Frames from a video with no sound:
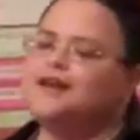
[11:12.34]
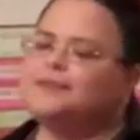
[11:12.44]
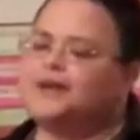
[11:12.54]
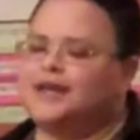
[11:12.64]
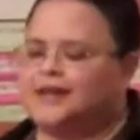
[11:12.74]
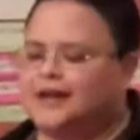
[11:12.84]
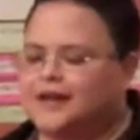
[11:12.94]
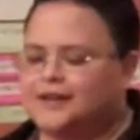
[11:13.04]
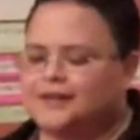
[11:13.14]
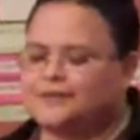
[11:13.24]
But
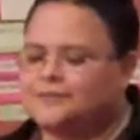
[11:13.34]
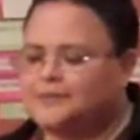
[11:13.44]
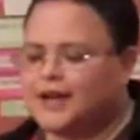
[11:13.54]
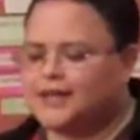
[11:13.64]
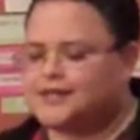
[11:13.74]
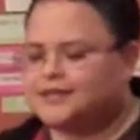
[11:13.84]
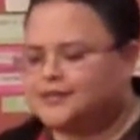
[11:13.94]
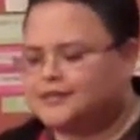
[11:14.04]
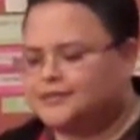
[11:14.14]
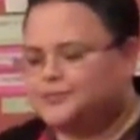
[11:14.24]
I
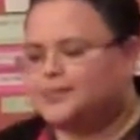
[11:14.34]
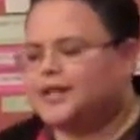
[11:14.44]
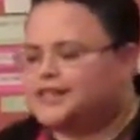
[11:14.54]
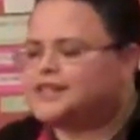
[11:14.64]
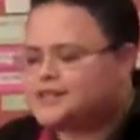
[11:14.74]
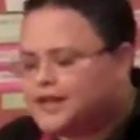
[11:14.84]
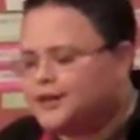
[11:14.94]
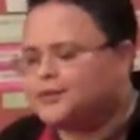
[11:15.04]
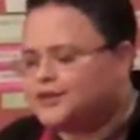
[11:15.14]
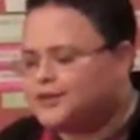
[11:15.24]
just wanted to
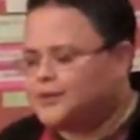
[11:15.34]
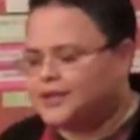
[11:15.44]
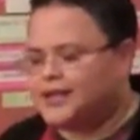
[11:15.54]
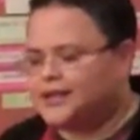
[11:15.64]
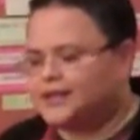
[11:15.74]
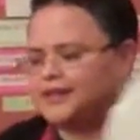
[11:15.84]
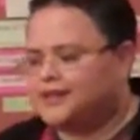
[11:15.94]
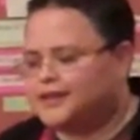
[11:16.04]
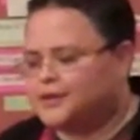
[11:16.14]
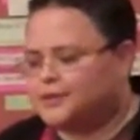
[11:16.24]
share with you that,
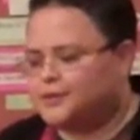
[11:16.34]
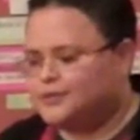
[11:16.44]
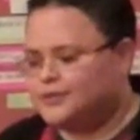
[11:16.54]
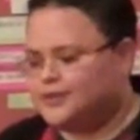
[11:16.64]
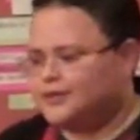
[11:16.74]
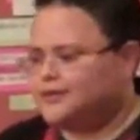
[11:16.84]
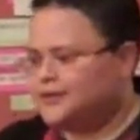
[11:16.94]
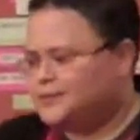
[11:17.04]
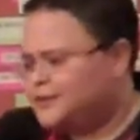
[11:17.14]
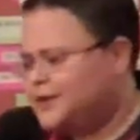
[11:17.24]
I
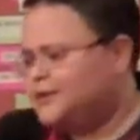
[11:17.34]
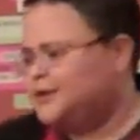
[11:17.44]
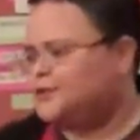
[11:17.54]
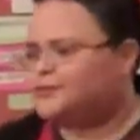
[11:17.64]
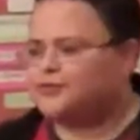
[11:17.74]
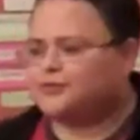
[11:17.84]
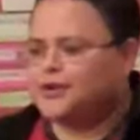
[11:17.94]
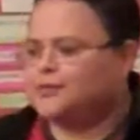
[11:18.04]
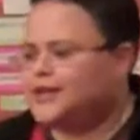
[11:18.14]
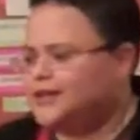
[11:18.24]
don't know if it's free
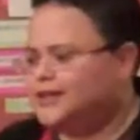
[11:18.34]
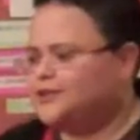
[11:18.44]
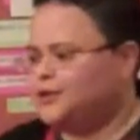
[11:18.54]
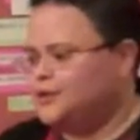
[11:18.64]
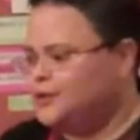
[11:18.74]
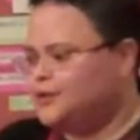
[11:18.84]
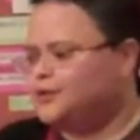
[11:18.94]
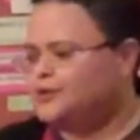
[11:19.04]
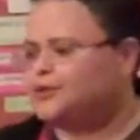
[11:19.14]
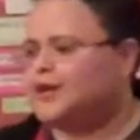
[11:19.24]
will or,
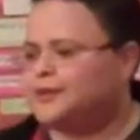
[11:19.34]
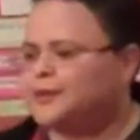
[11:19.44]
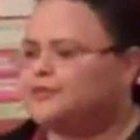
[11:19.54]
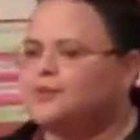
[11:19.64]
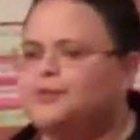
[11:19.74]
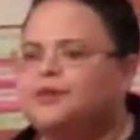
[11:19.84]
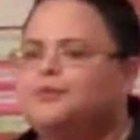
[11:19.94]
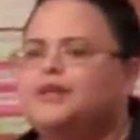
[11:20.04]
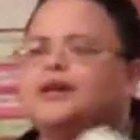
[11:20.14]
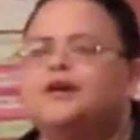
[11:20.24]
you're talking about free will.
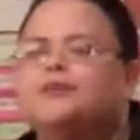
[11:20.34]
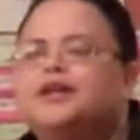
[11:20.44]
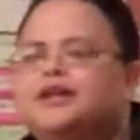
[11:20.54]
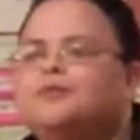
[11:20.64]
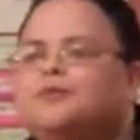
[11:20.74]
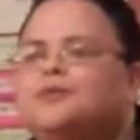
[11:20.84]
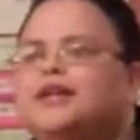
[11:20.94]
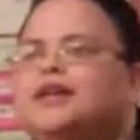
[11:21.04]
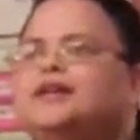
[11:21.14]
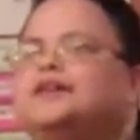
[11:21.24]

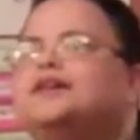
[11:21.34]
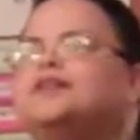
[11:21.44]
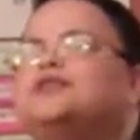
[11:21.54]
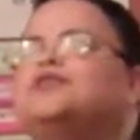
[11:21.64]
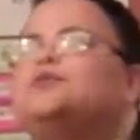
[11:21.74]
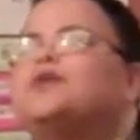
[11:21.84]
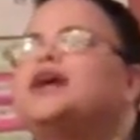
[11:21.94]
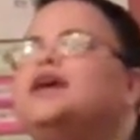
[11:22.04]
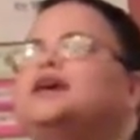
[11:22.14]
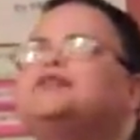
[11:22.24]
There is a
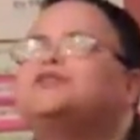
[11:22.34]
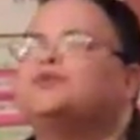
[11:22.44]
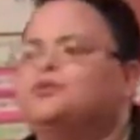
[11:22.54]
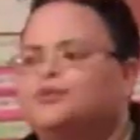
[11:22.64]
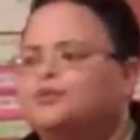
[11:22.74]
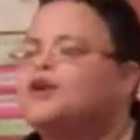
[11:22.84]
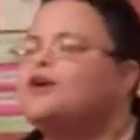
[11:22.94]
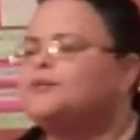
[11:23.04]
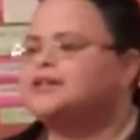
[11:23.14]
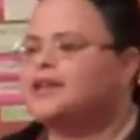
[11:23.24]
way to
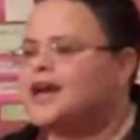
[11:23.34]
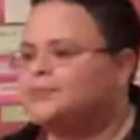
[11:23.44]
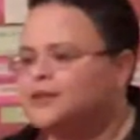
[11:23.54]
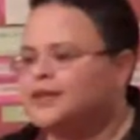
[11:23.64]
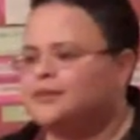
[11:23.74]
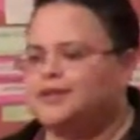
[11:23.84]
know what's happening.